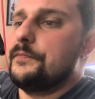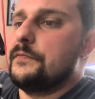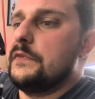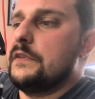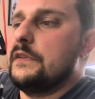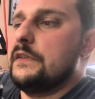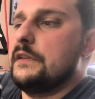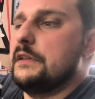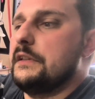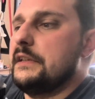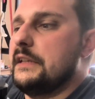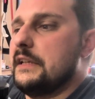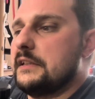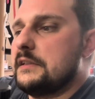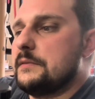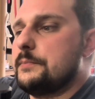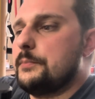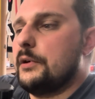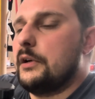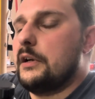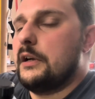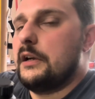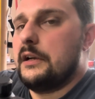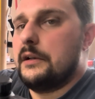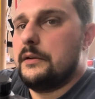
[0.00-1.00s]
the next
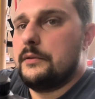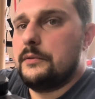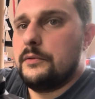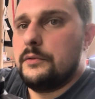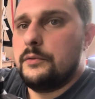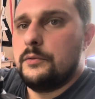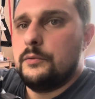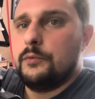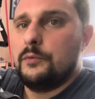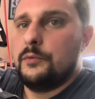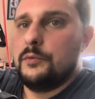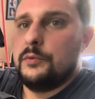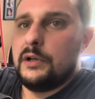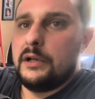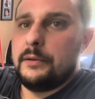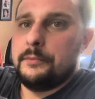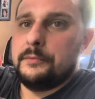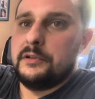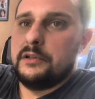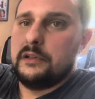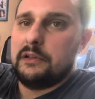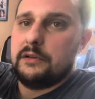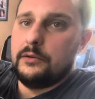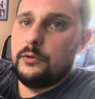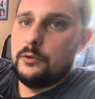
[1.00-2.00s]
part, I'm
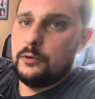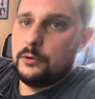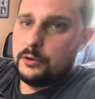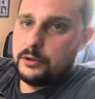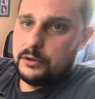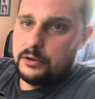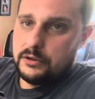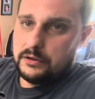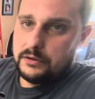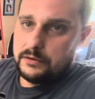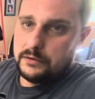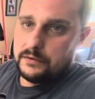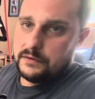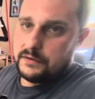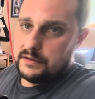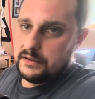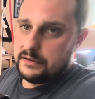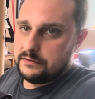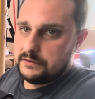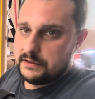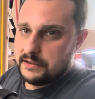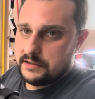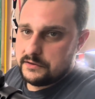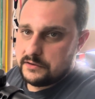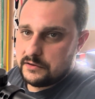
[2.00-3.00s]
gonna order that
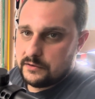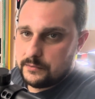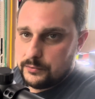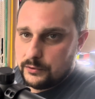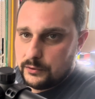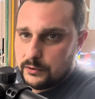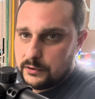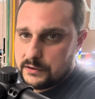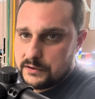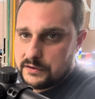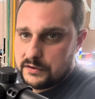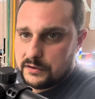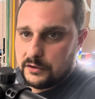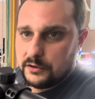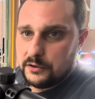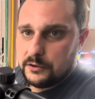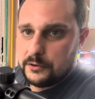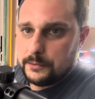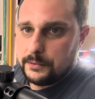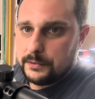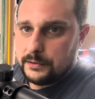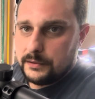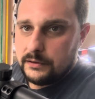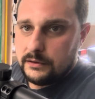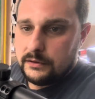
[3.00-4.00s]
laser bore scope,
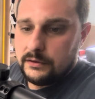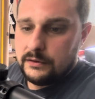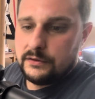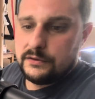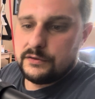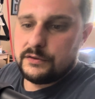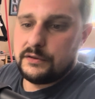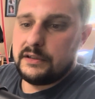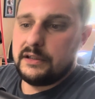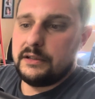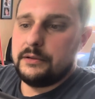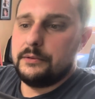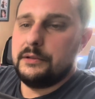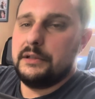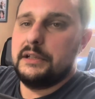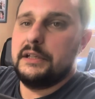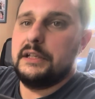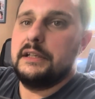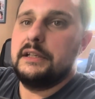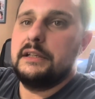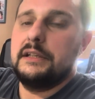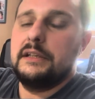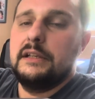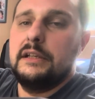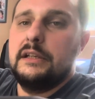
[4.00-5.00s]
so that way